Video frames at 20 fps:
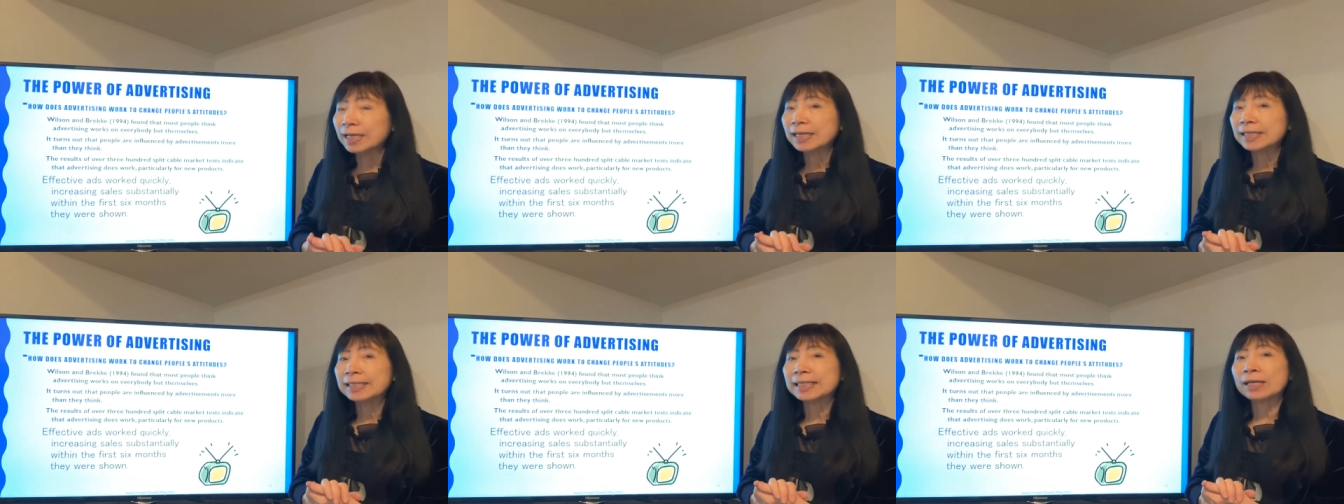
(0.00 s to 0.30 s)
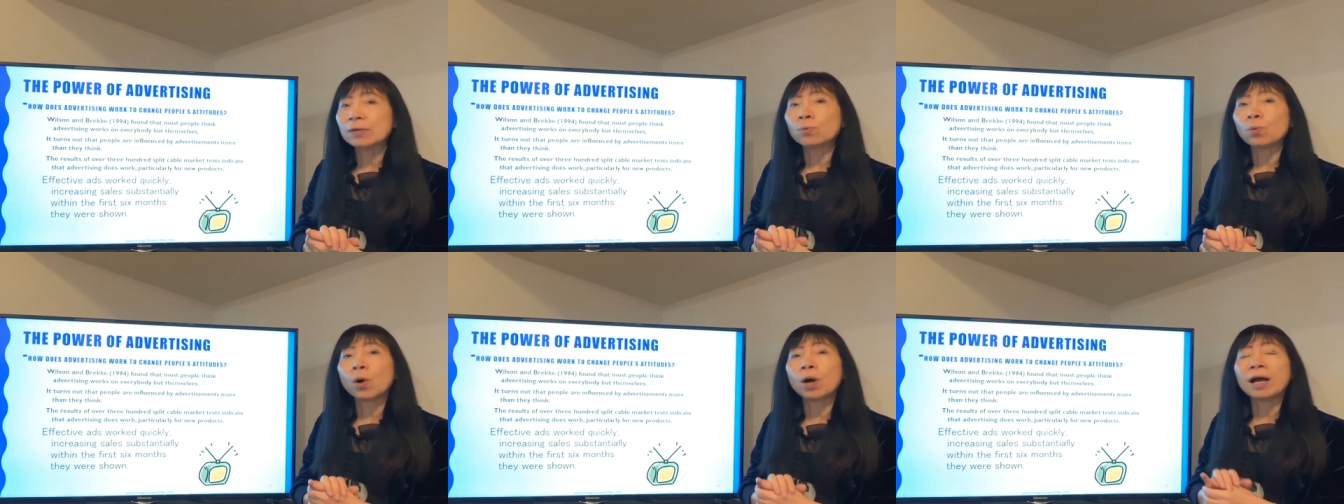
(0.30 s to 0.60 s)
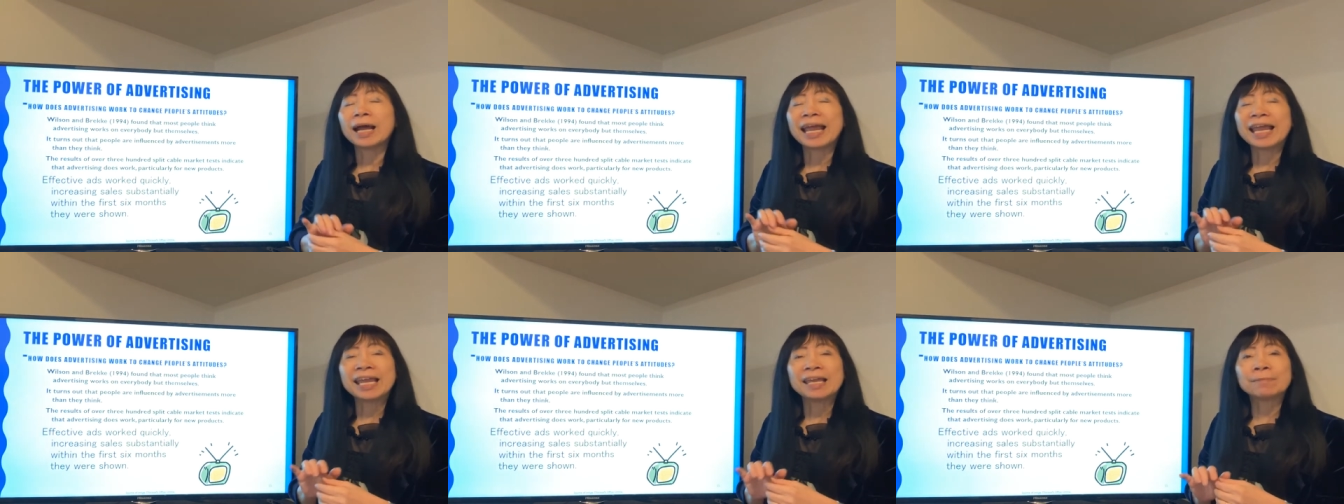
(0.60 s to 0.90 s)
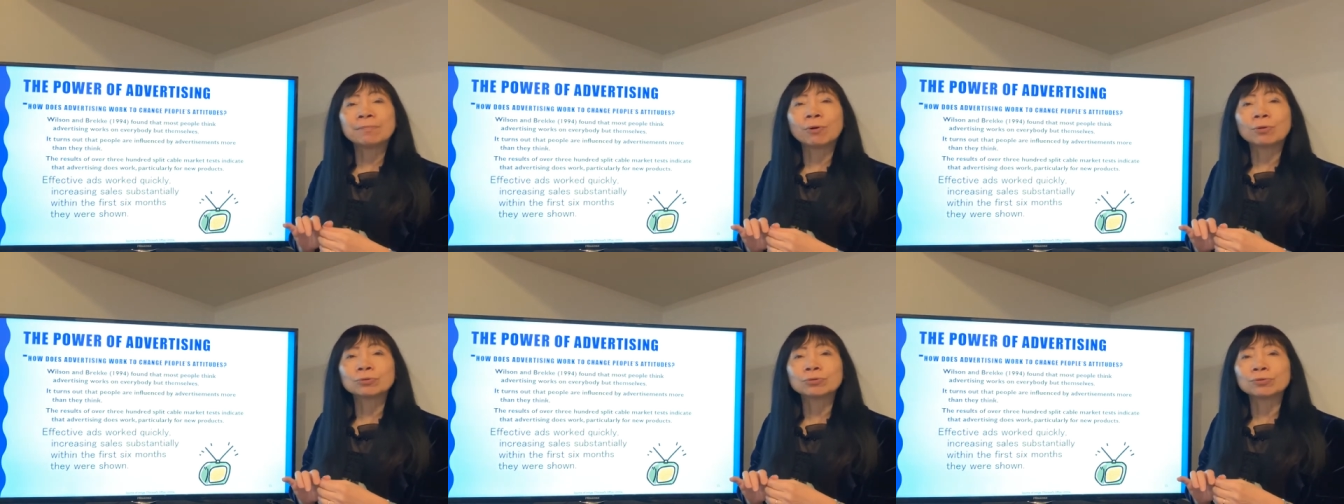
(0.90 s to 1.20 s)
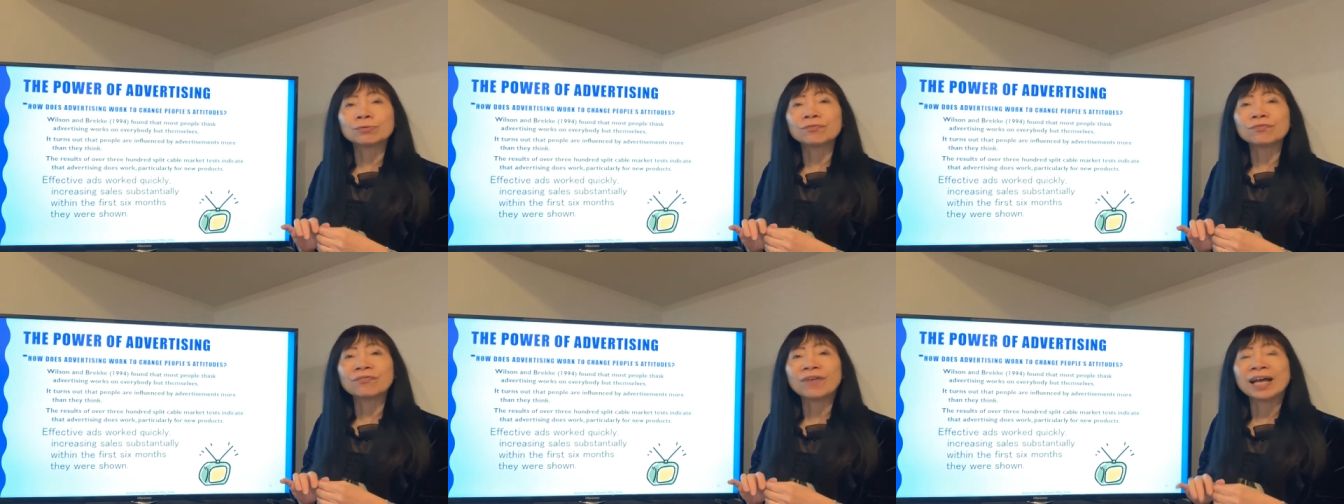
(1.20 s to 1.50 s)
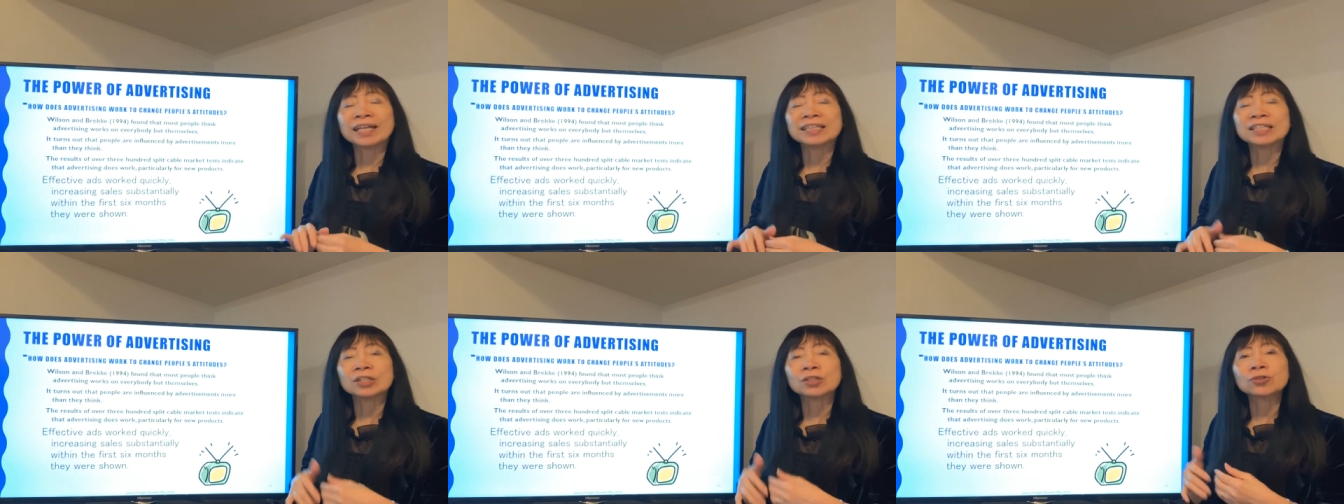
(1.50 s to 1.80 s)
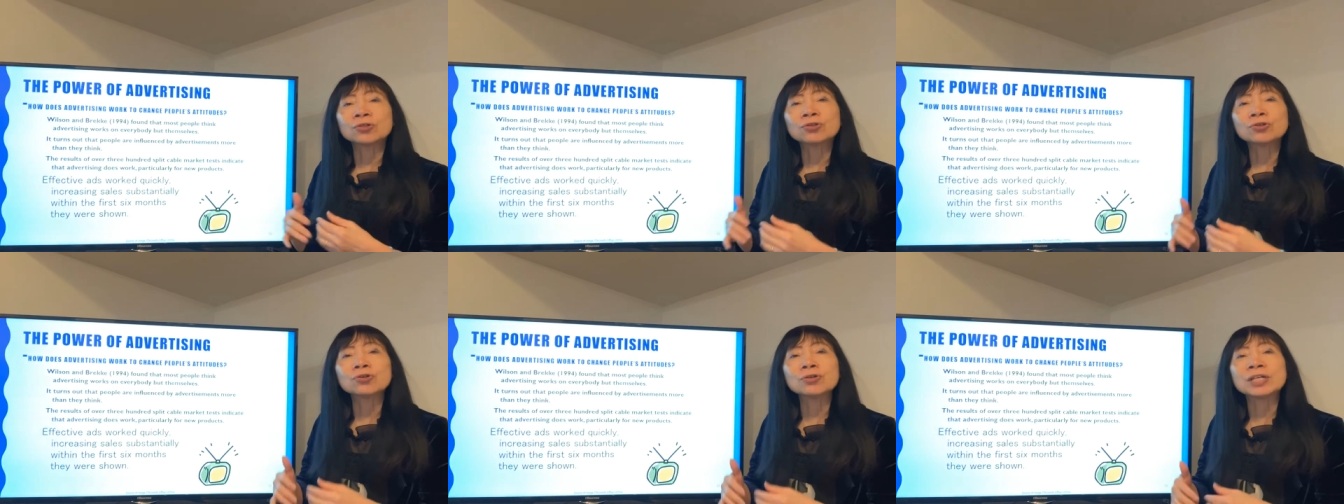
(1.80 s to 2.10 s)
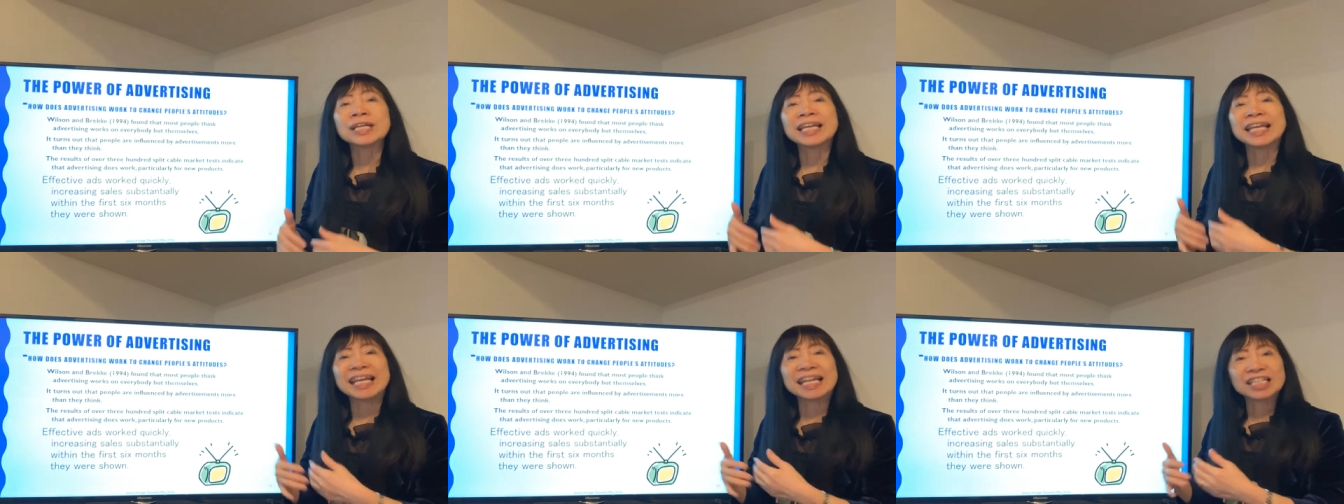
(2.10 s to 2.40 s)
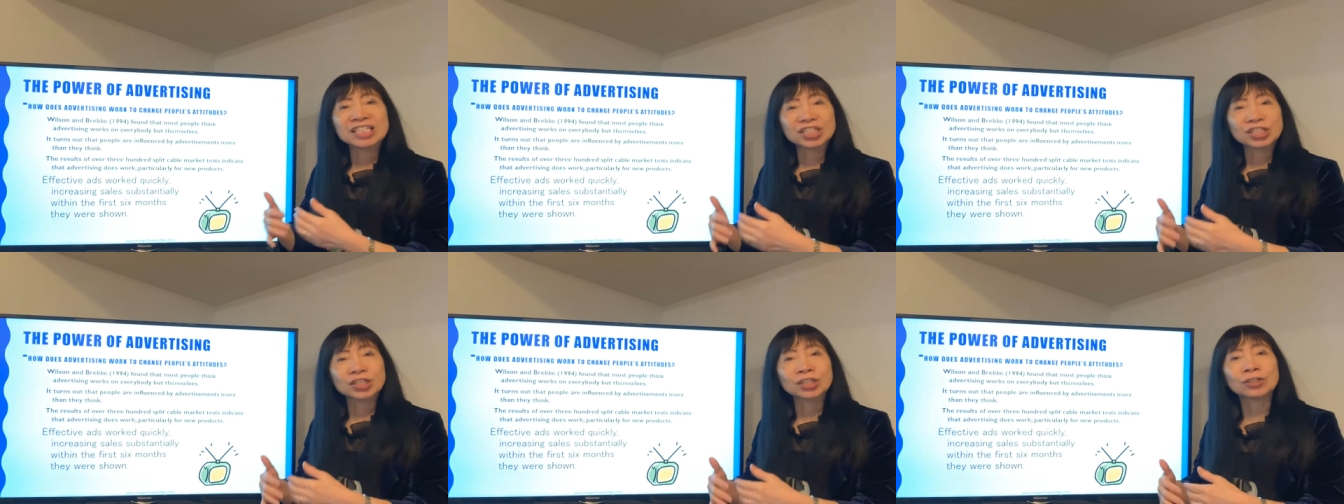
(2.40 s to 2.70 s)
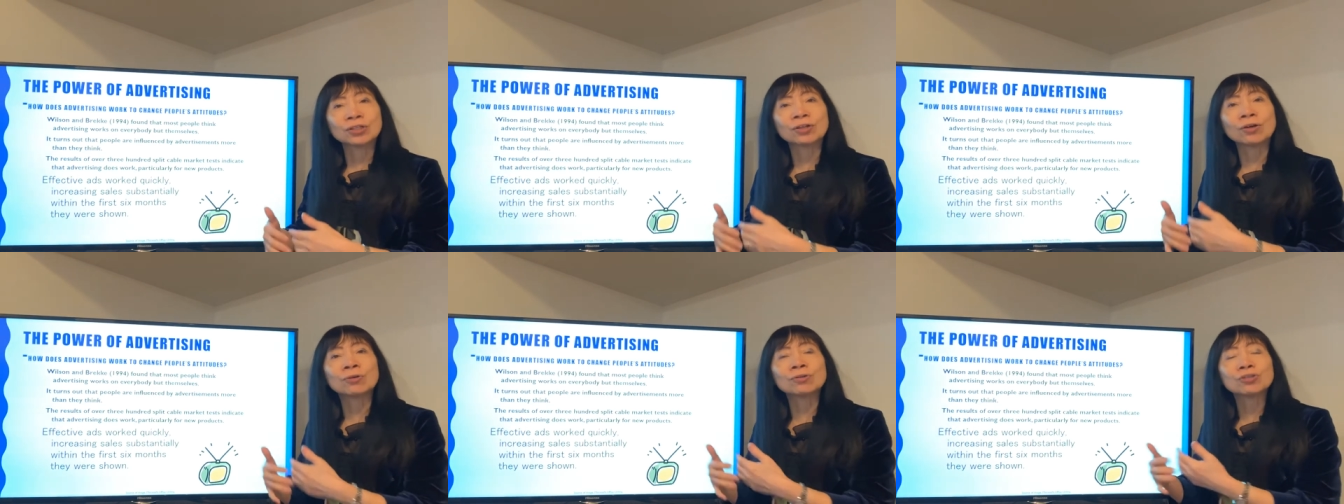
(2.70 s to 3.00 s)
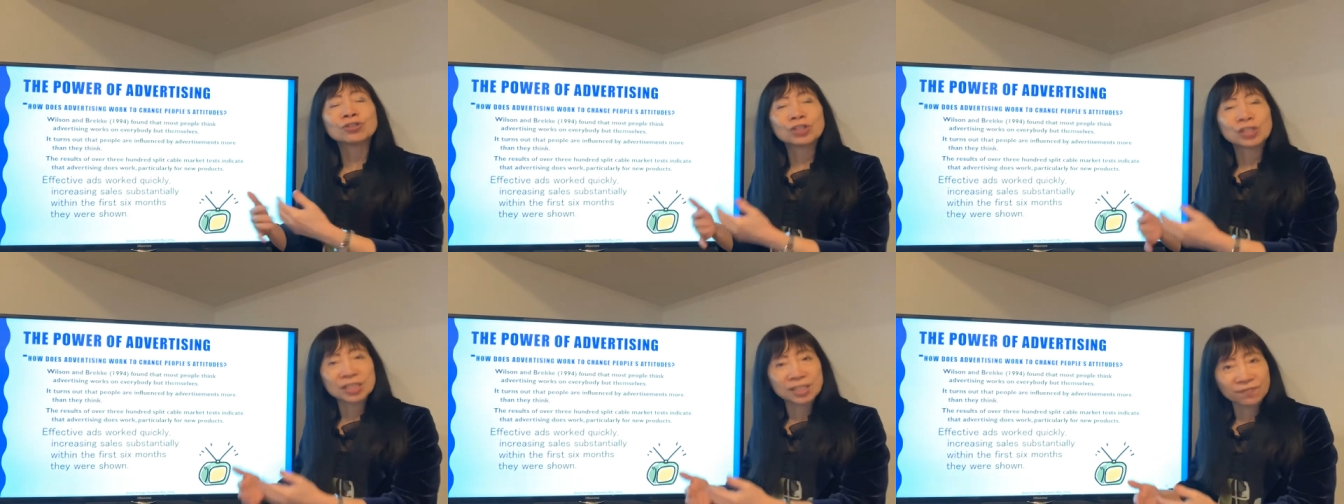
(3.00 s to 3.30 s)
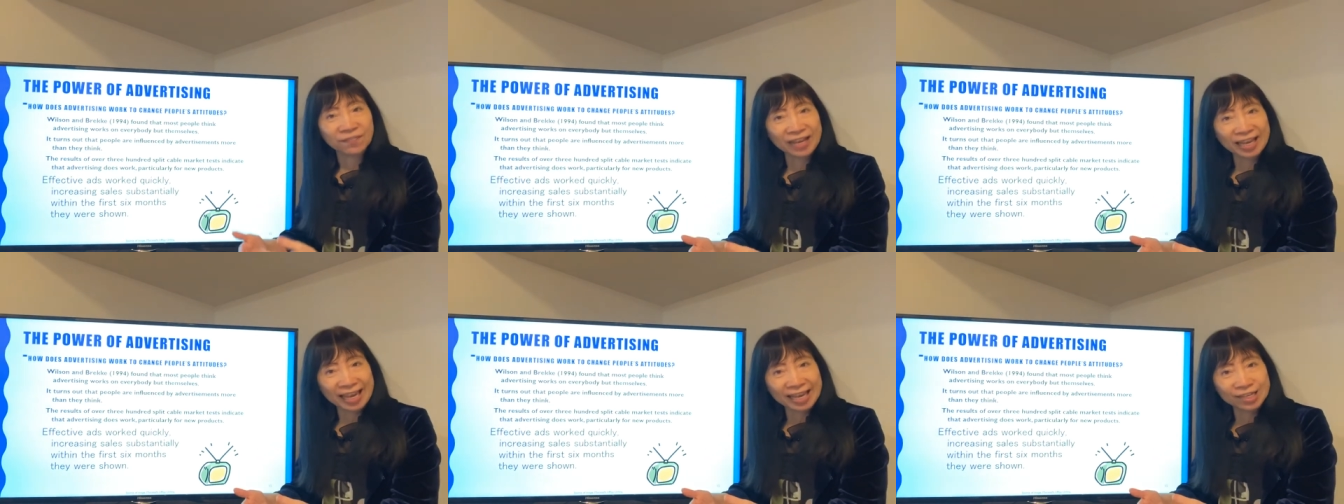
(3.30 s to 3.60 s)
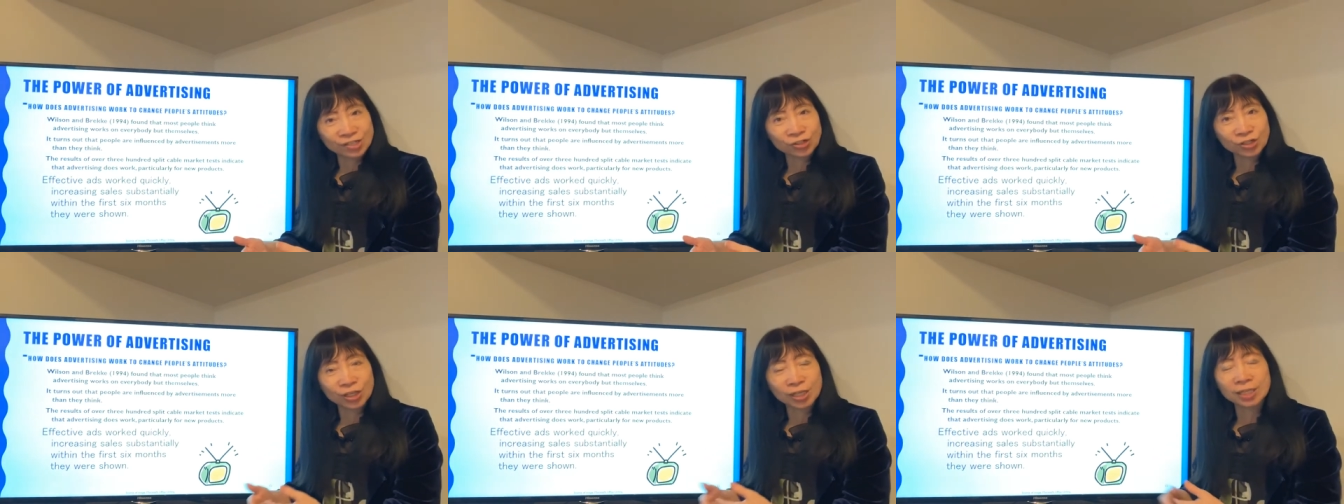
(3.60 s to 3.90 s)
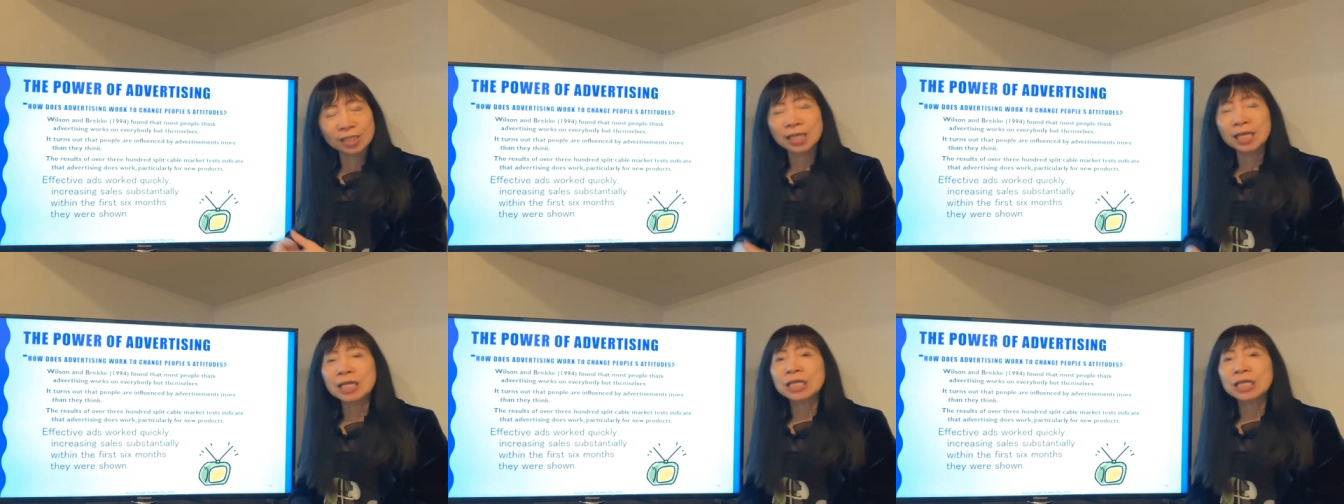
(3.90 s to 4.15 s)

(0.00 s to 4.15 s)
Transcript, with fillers: they won't able to find the good external justification.